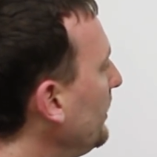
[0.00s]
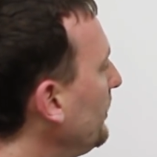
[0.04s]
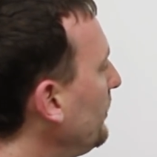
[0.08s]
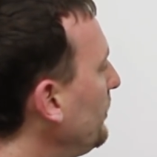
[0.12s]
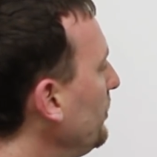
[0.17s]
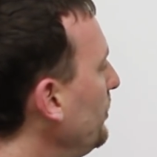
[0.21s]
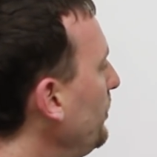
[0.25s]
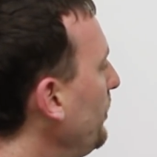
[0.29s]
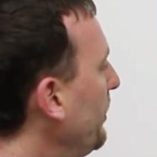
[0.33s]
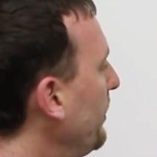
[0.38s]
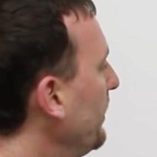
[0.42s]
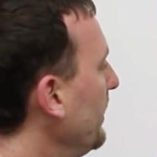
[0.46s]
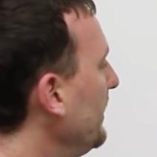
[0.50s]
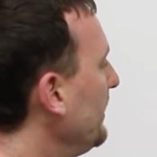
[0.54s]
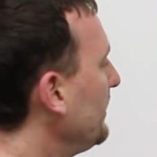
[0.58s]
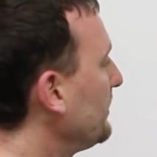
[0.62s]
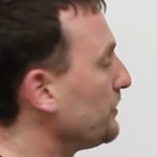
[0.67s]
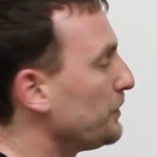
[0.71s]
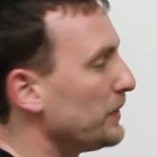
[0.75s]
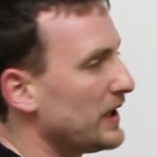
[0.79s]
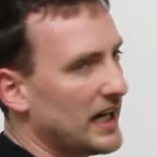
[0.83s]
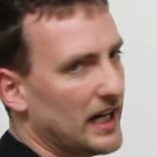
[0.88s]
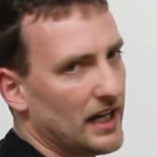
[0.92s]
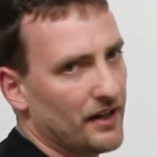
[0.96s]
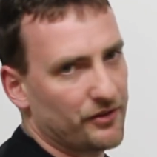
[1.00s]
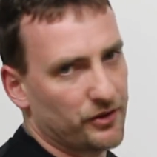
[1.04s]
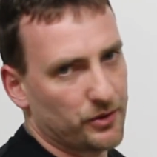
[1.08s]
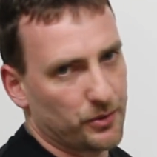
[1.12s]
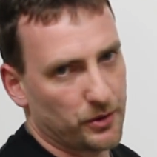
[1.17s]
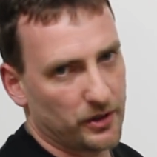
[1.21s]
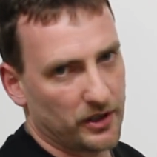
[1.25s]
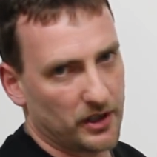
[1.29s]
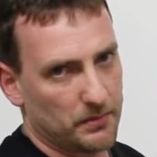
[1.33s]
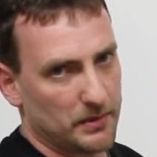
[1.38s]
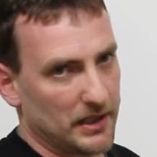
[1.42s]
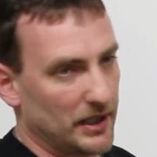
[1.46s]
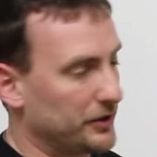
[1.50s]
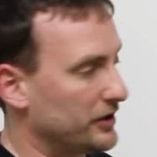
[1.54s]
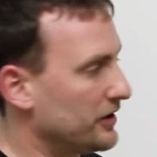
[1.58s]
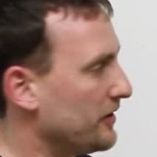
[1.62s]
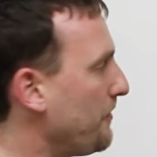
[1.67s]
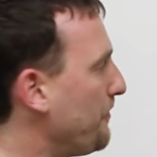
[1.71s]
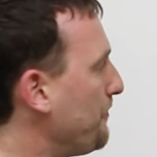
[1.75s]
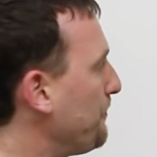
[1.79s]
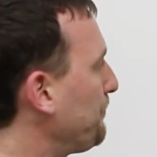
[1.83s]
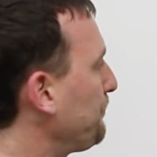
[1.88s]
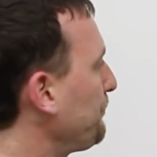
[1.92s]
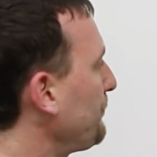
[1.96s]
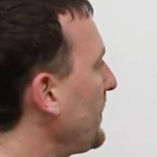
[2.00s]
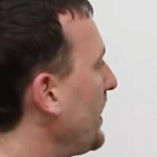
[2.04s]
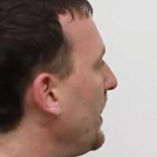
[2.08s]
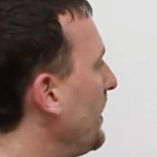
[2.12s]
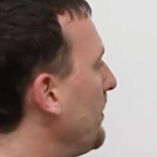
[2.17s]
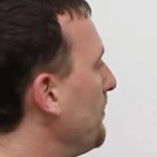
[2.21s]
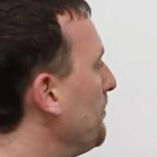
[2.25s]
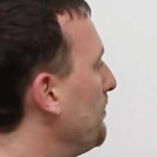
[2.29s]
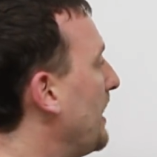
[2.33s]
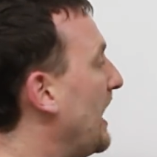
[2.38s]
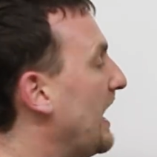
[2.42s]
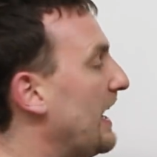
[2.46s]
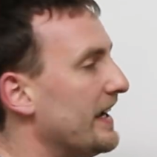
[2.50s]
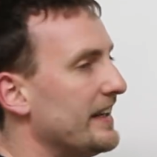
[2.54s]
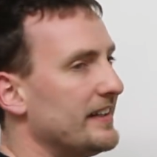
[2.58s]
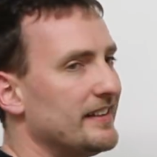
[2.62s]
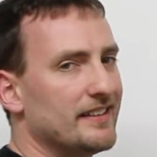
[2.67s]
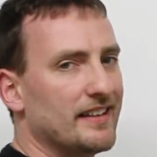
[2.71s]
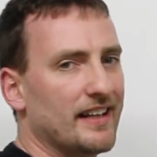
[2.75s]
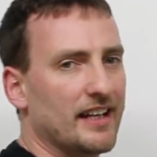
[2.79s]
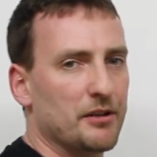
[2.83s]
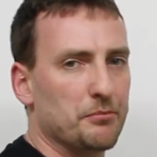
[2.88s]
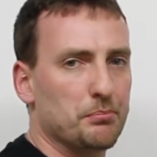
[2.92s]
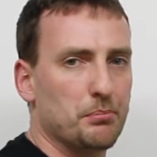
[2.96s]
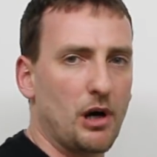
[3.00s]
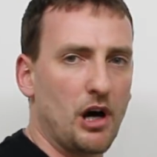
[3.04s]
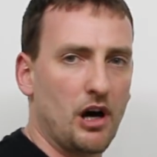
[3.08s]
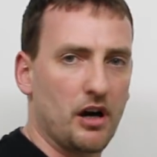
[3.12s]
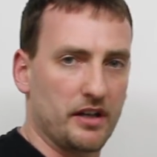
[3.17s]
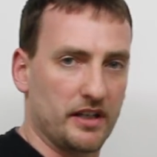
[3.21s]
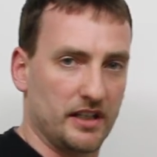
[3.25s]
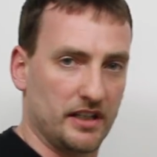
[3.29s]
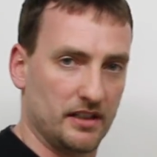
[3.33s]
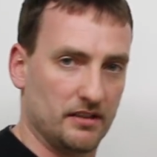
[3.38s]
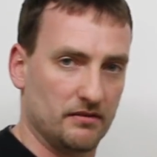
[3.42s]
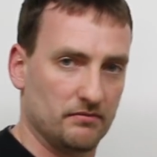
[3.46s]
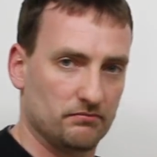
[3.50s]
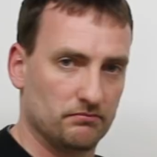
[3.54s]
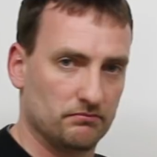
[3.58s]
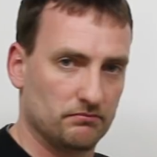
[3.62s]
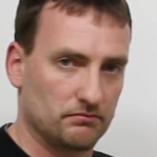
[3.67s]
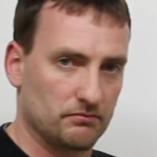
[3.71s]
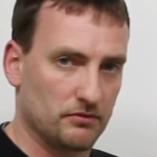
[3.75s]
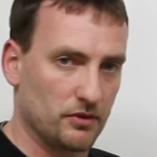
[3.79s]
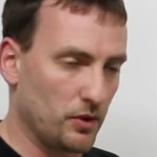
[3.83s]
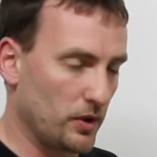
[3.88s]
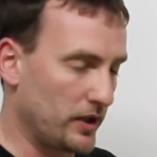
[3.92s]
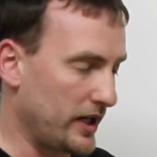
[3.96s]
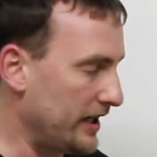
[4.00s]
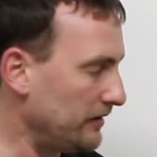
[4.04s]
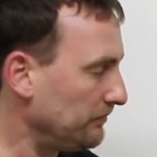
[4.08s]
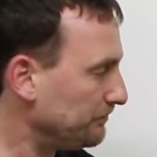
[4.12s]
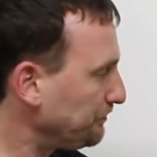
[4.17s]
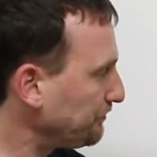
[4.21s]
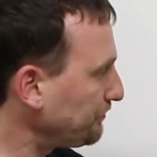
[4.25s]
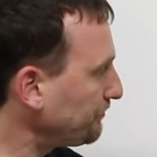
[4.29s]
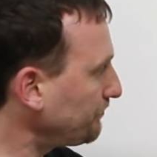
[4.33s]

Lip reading: Two things we have to worry about: mind and body. Okay?